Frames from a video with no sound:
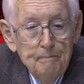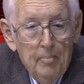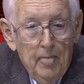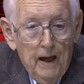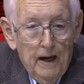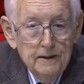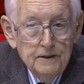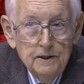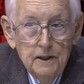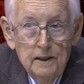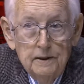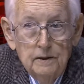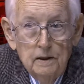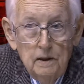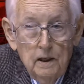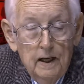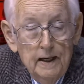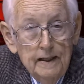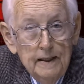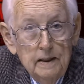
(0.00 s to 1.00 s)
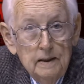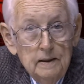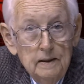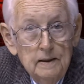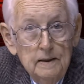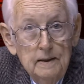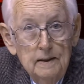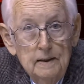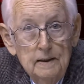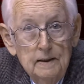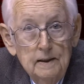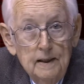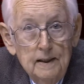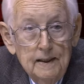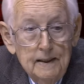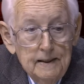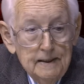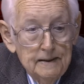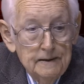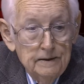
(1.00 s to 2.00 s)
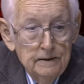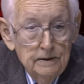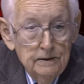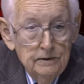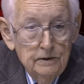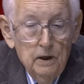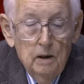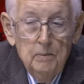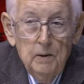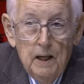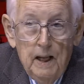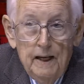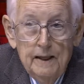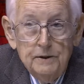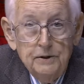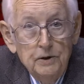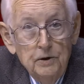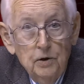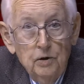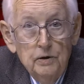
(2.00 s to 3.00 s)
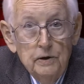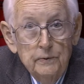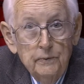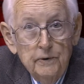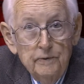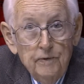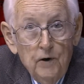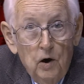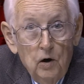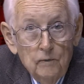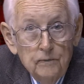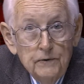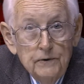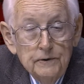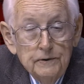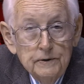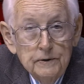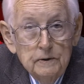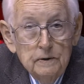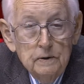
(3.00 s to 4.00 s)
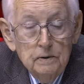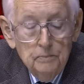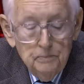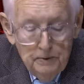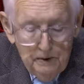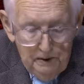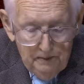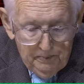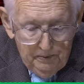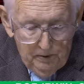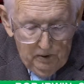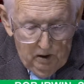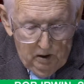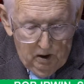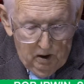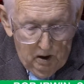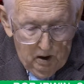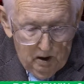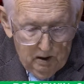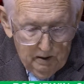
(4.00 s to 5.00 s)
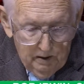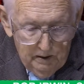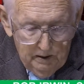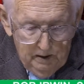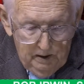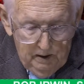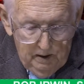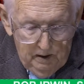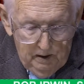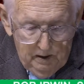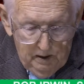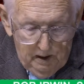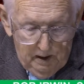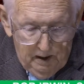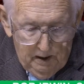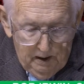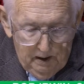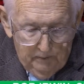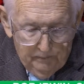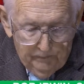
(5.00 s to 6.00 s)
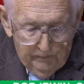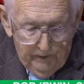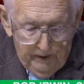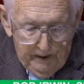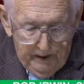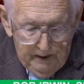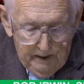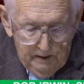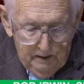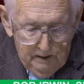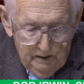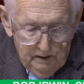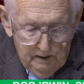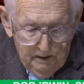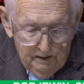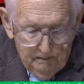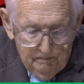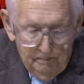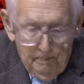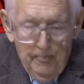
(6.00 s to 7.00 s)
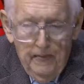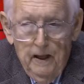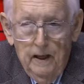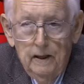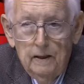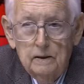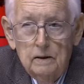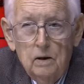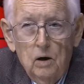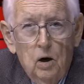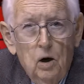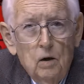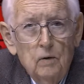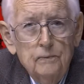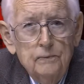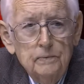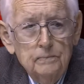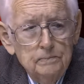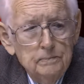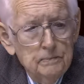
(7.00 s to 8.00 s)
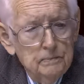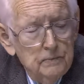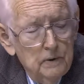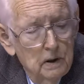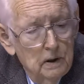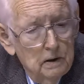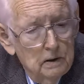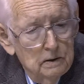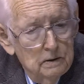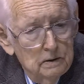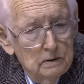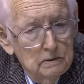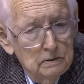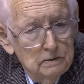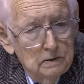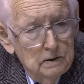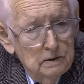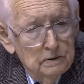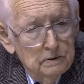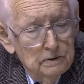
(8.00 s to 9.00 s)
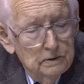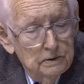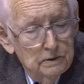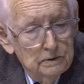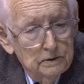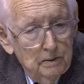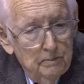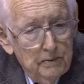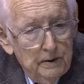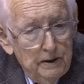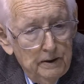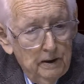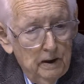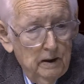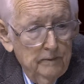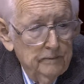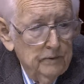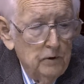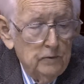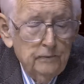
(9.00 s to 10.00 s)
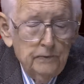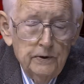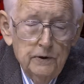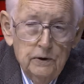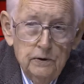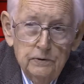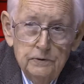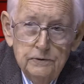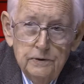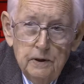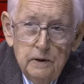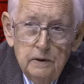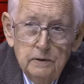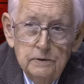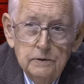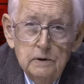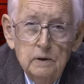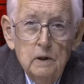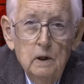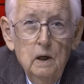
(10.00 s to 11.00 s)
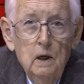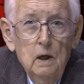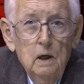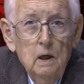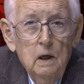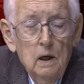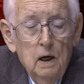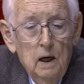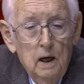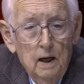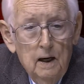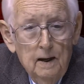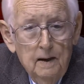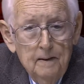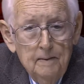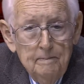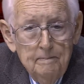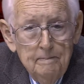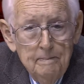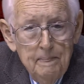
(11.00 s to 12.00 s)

I tend to like uh, double action only revolvers. People are uh, afraid. Uh, I had a call from uh, somebody that I've known for years that is uh,